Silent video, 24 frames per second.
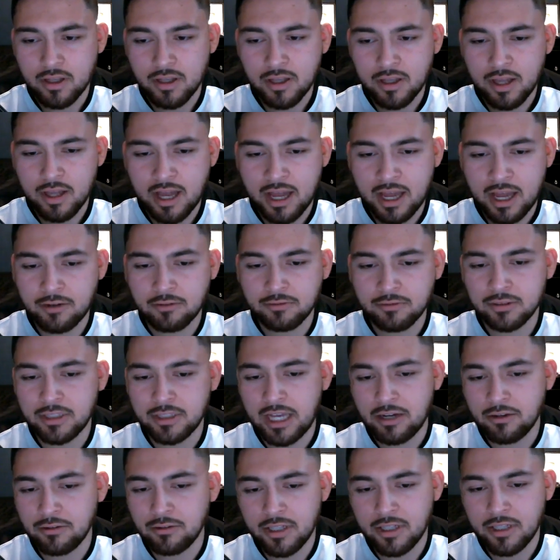I
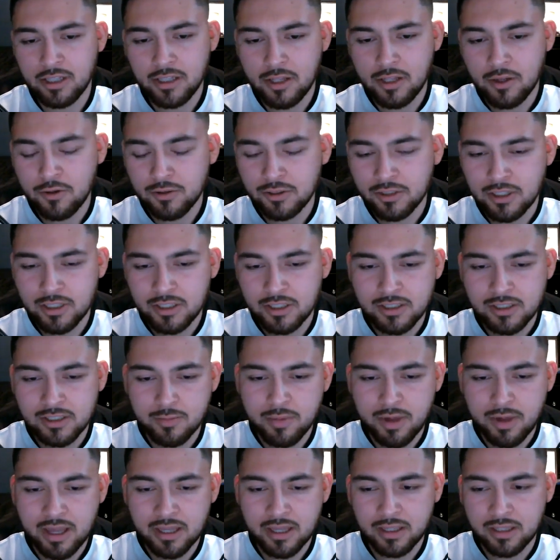don't think Leon's gonna sit
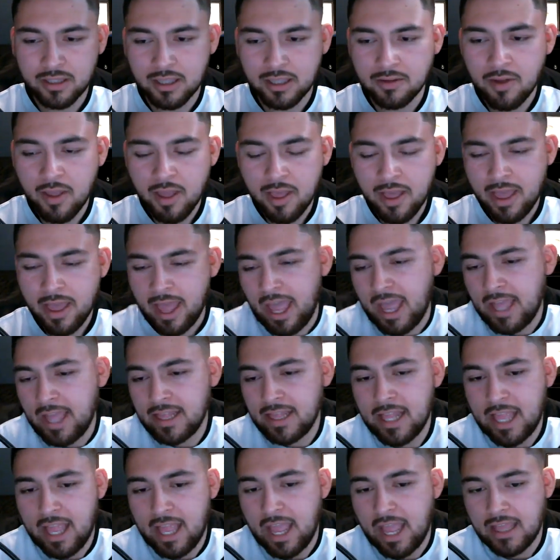back and give,
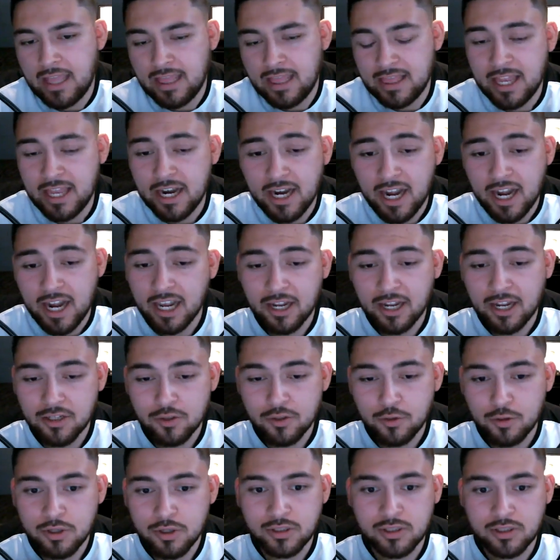and they're not gonna
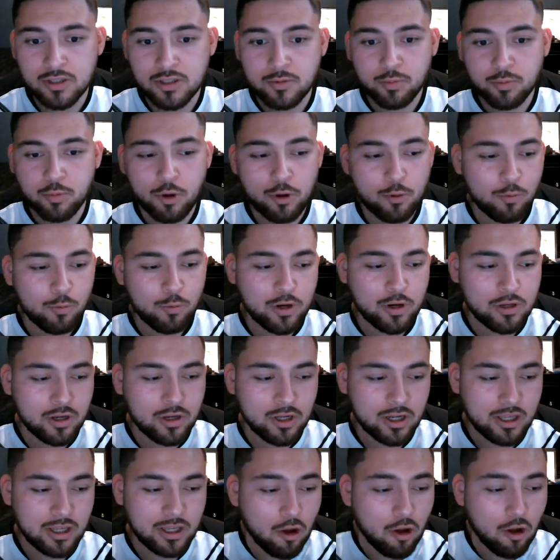do it to the point where you
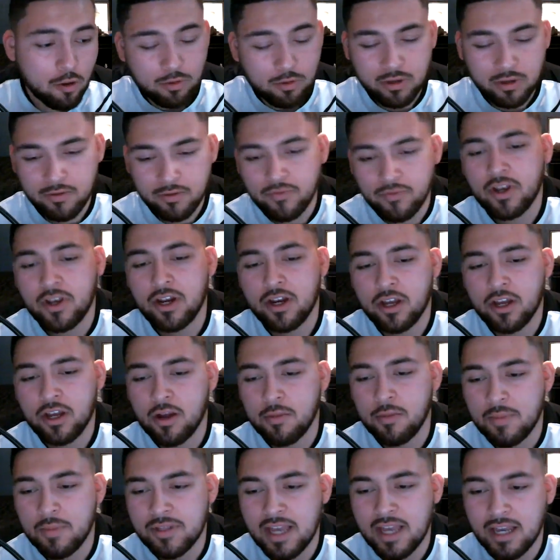can, like, oh well, if they're gonna
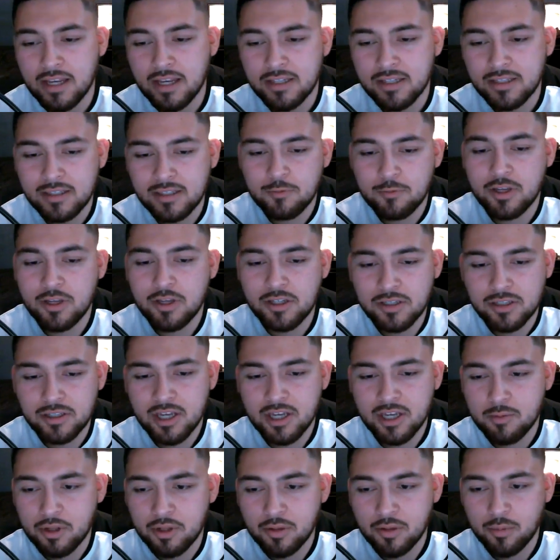come attack us, then we can just get
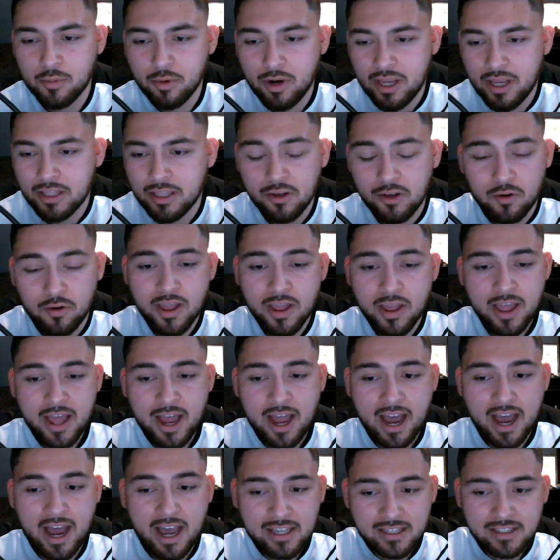them on the break. No,
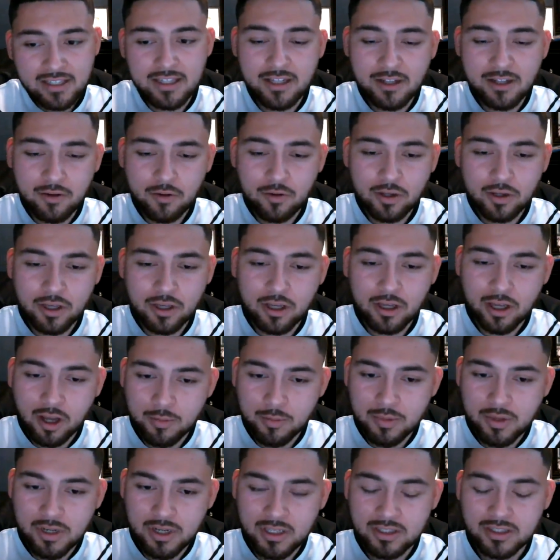I see Leon
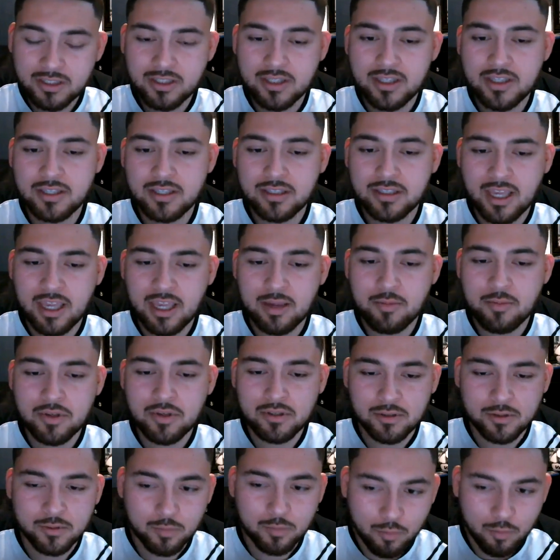coming into this game
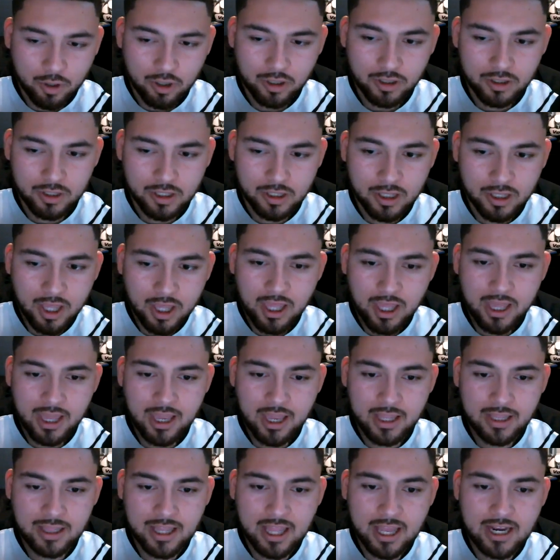smartly,
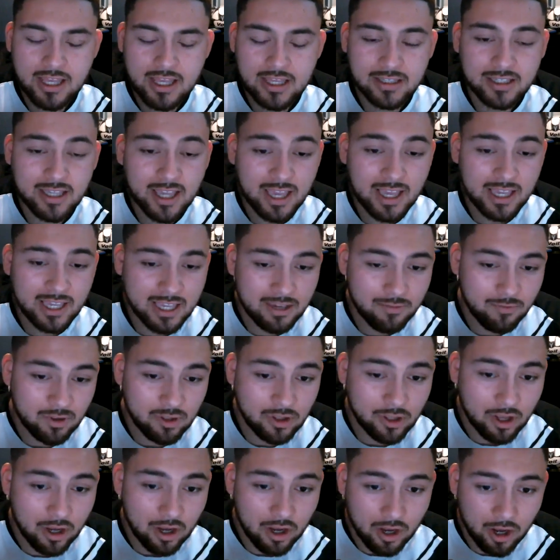and that is
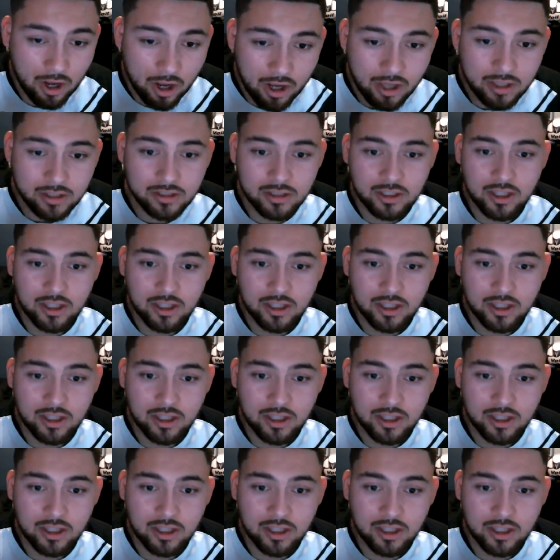giving us the